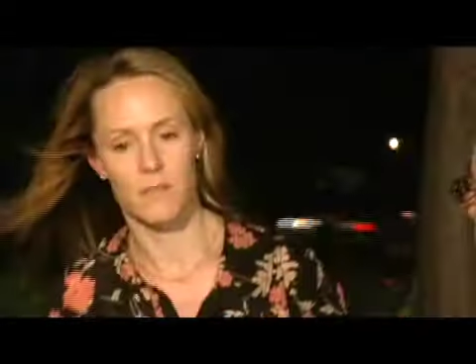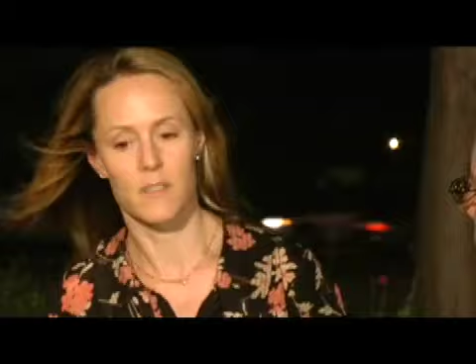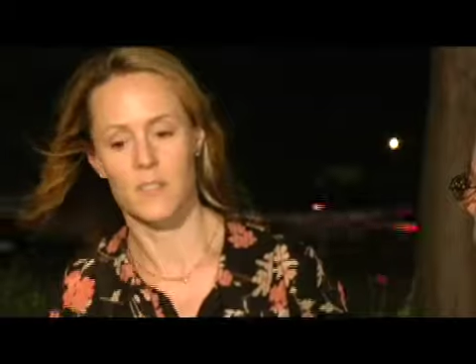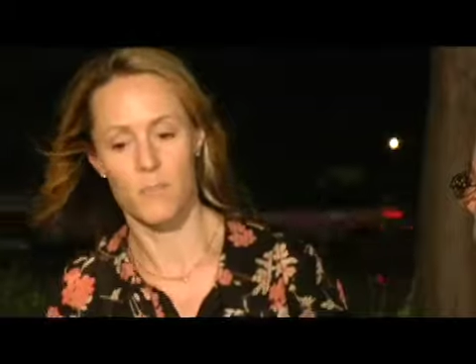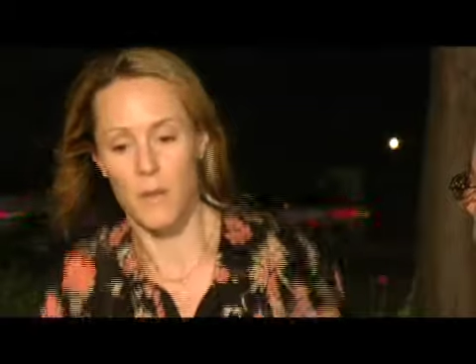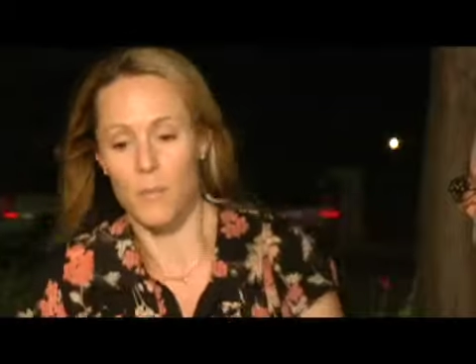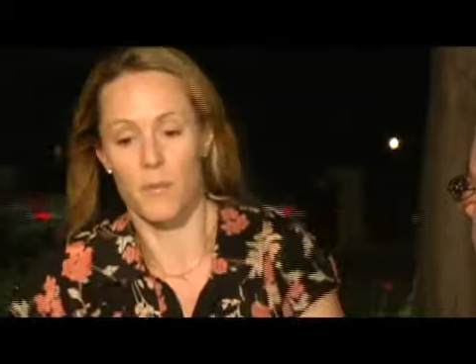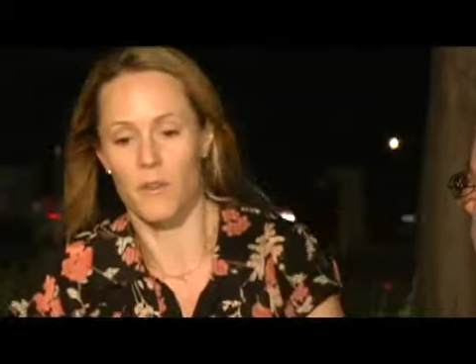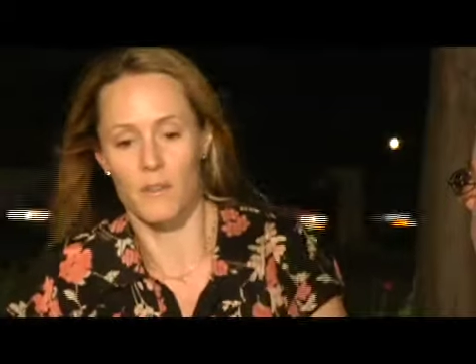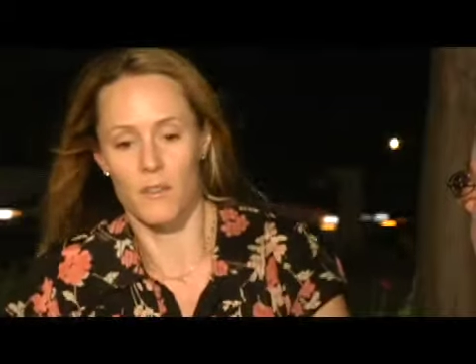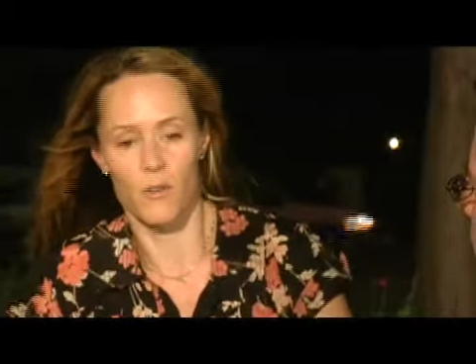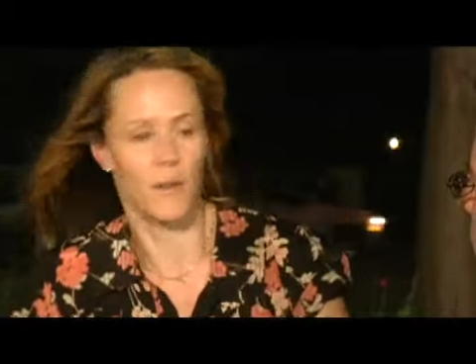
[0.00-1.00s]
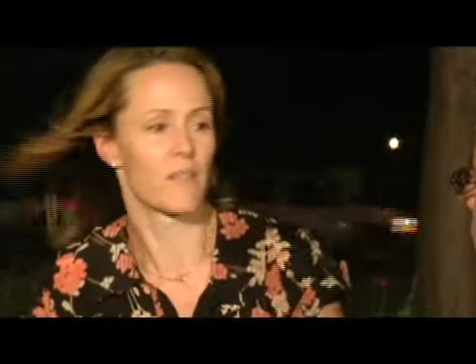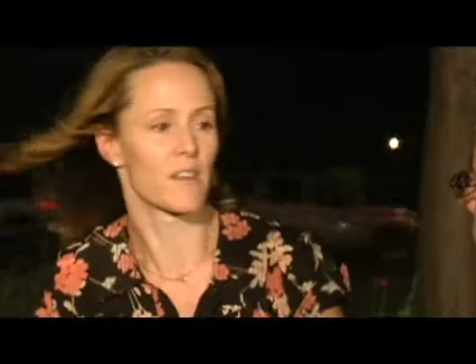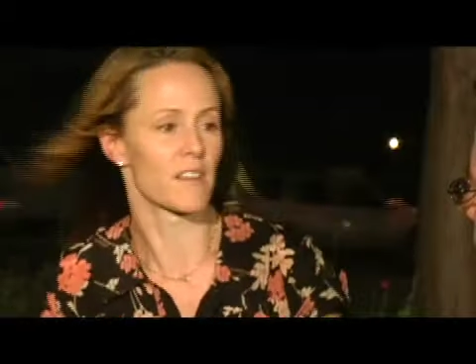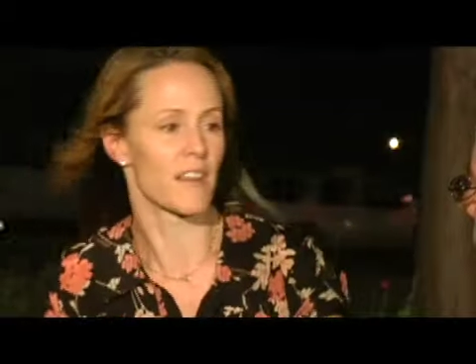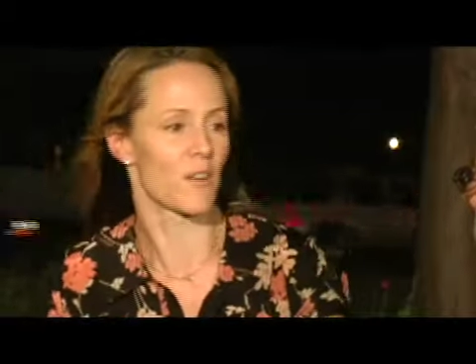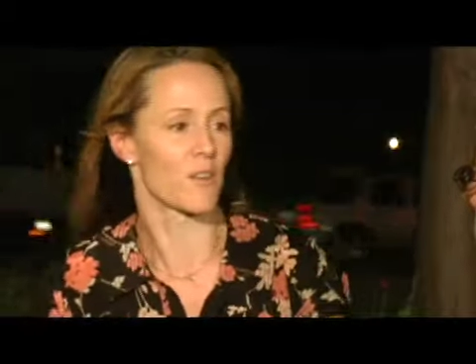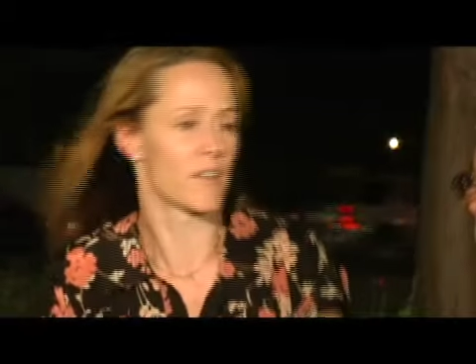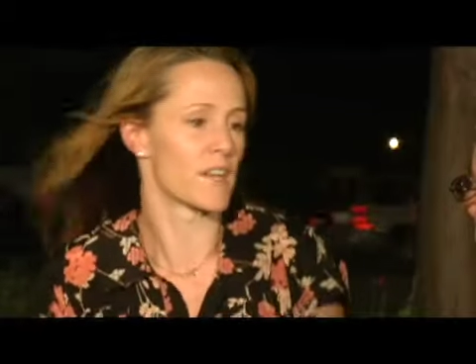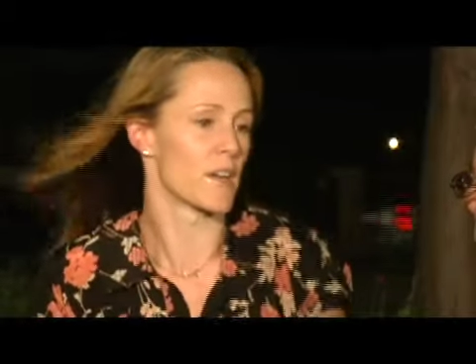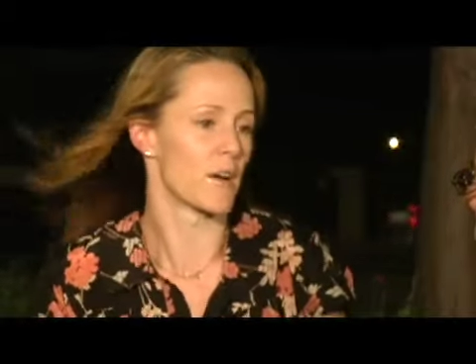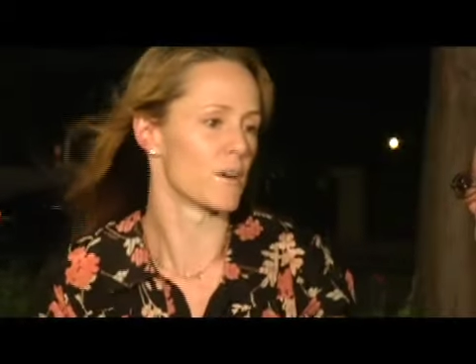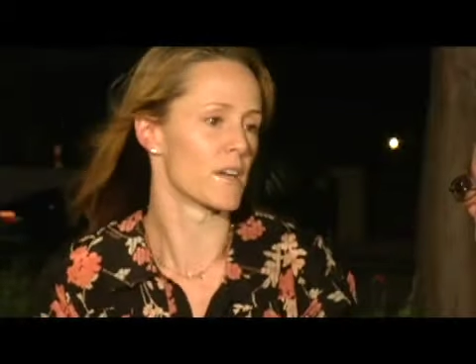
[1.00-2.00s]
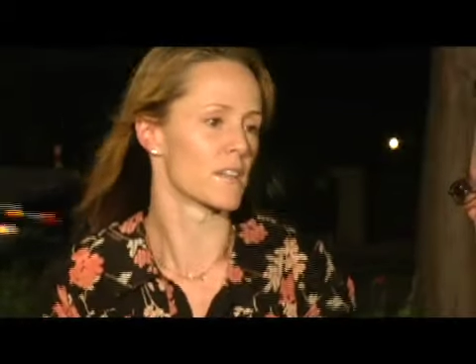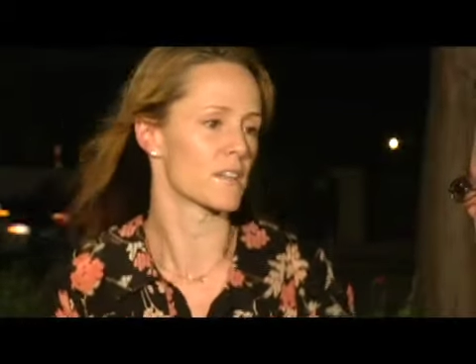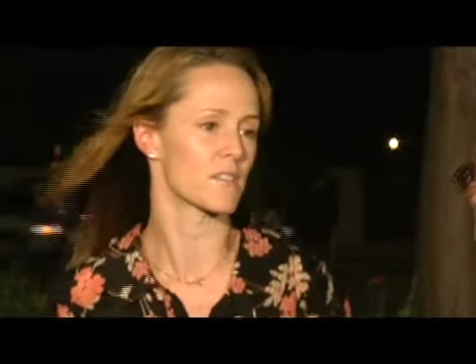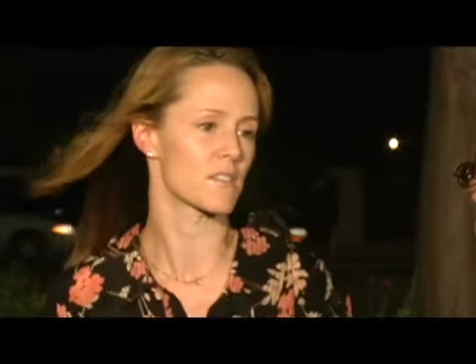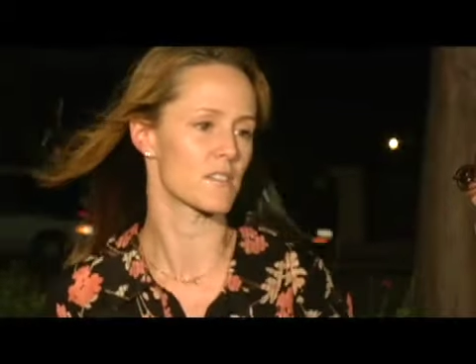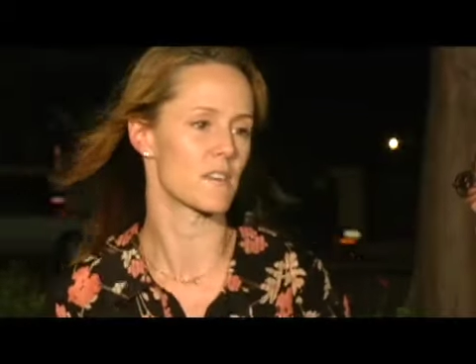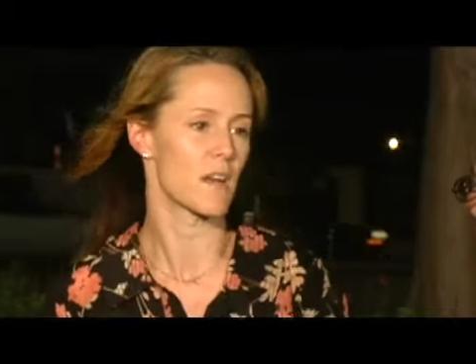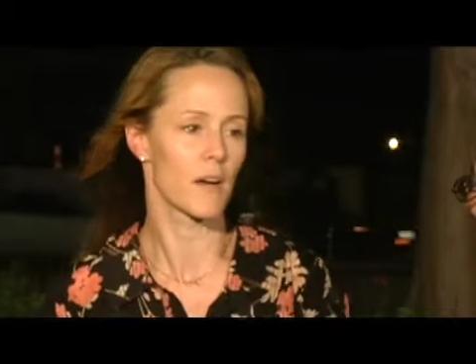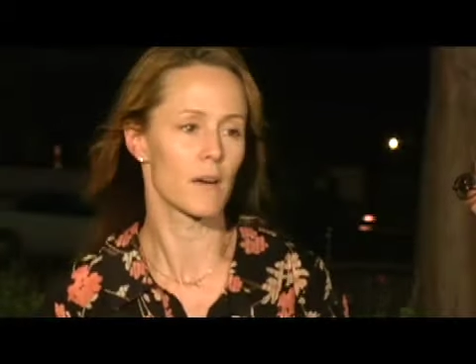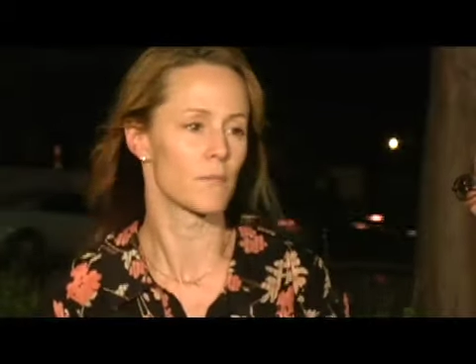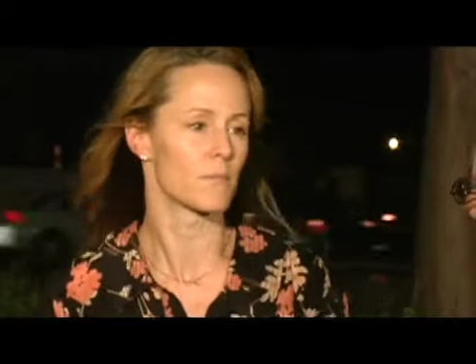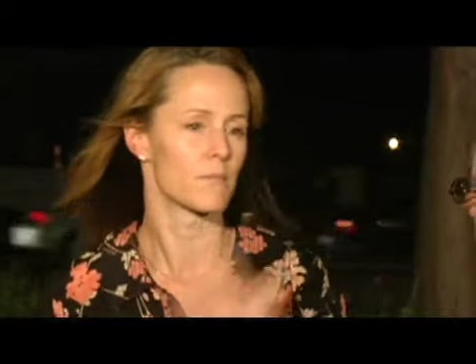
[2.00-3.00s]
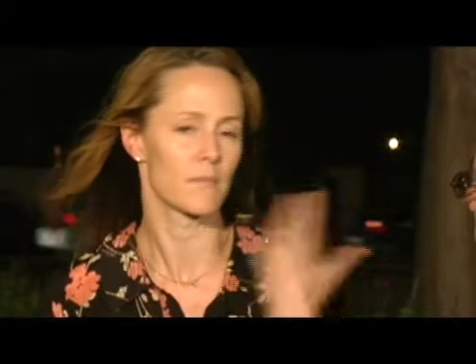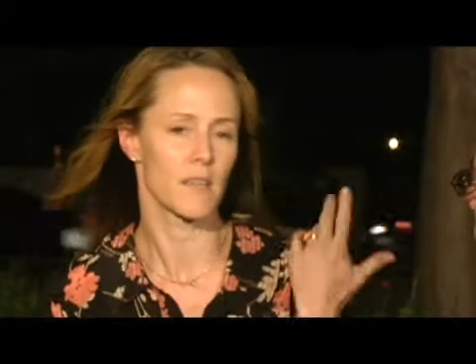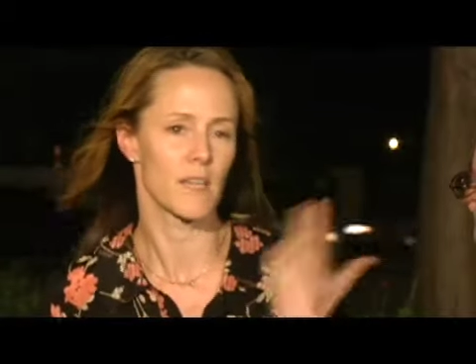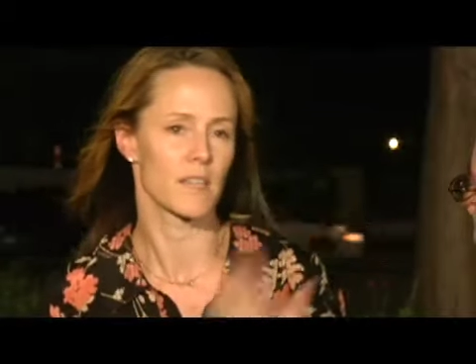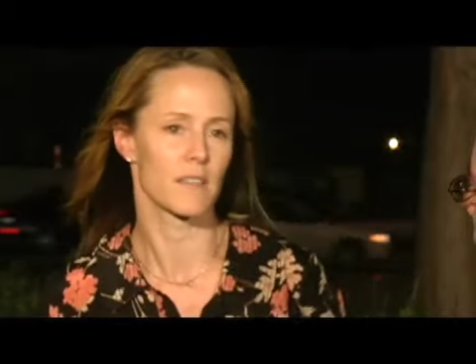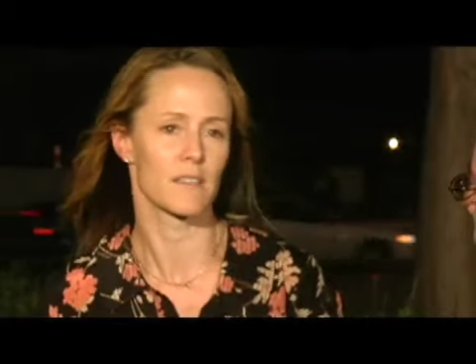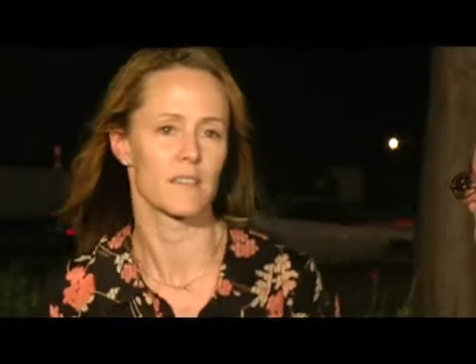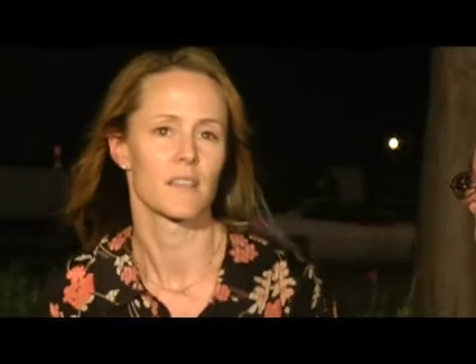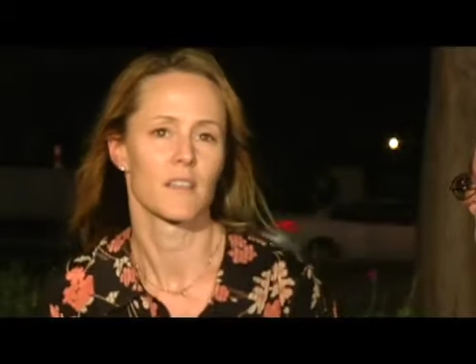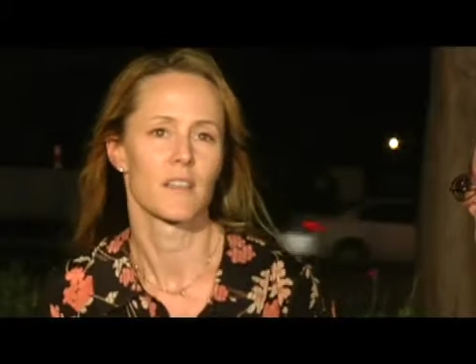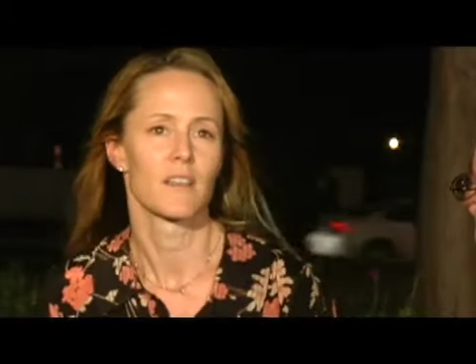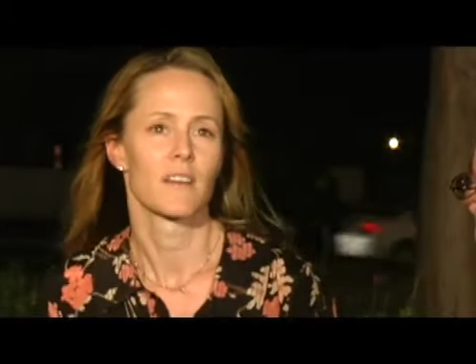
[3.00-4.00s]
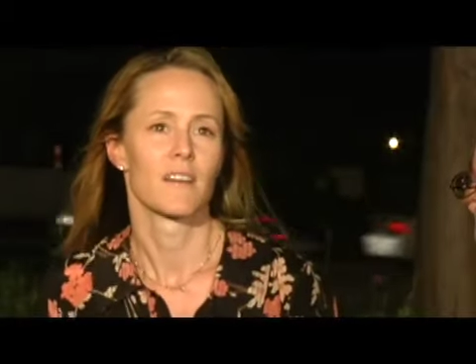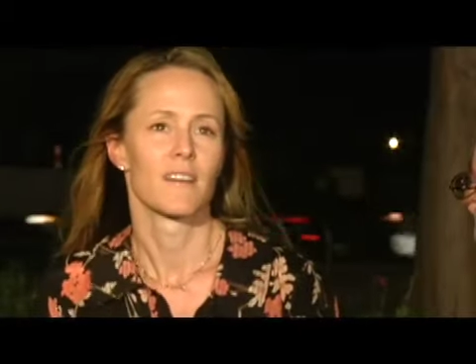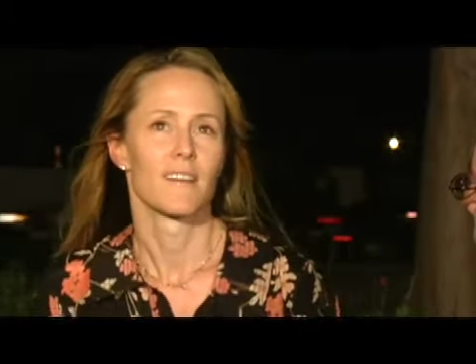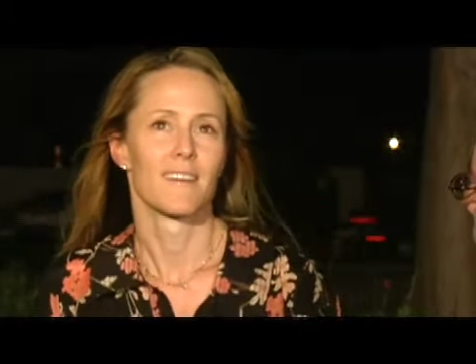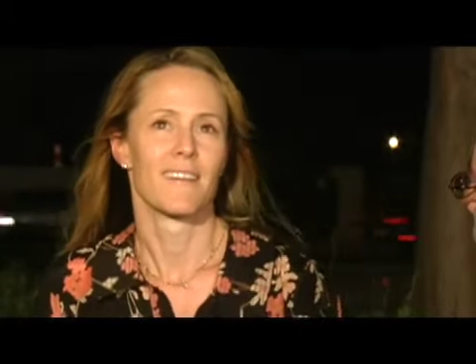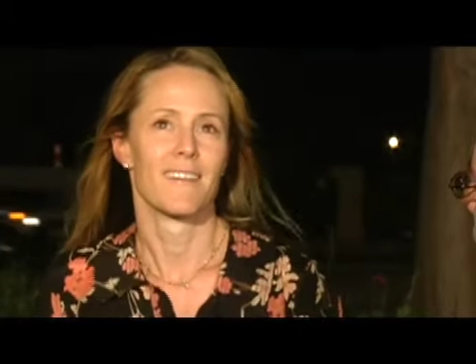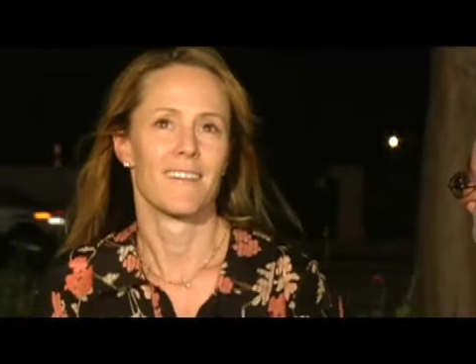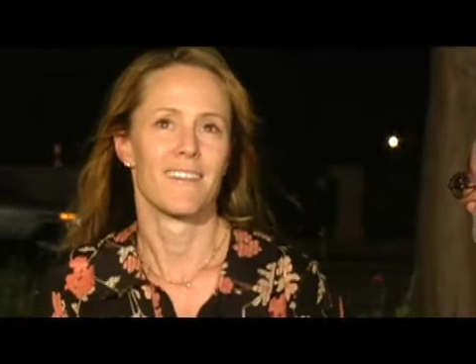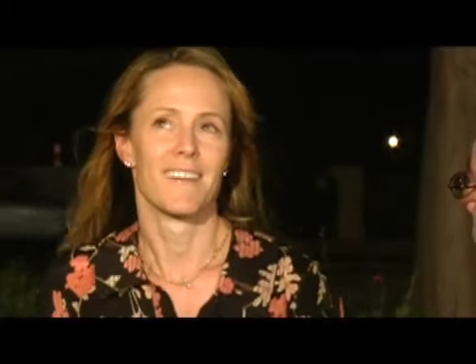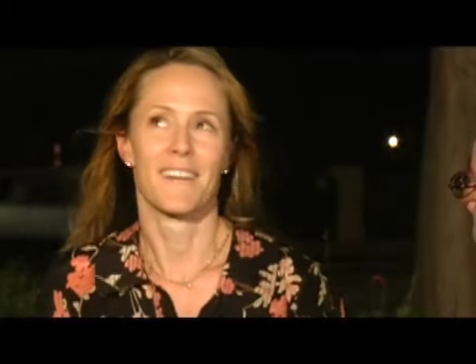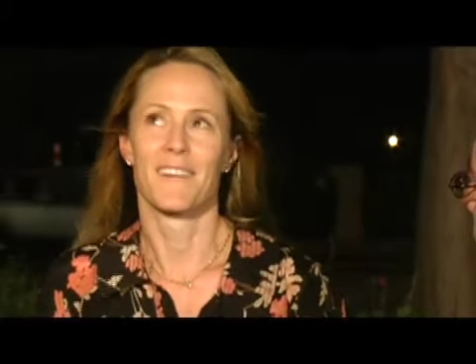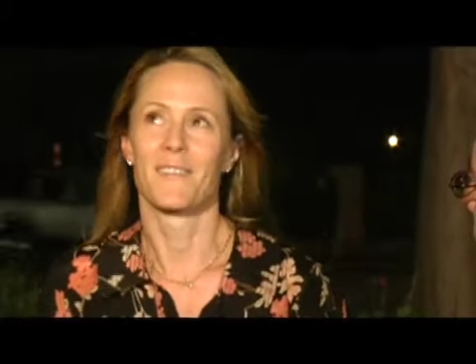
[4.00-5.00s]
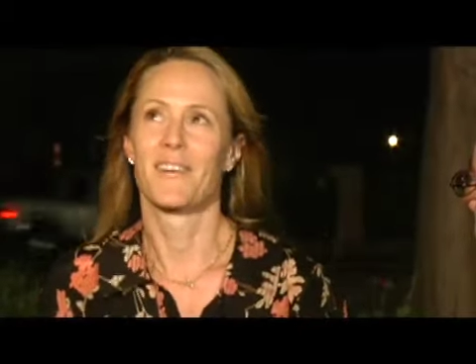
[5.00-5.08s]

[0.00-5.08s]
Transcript: these people are grieving, they don't even know it. They're just numb. And, you know,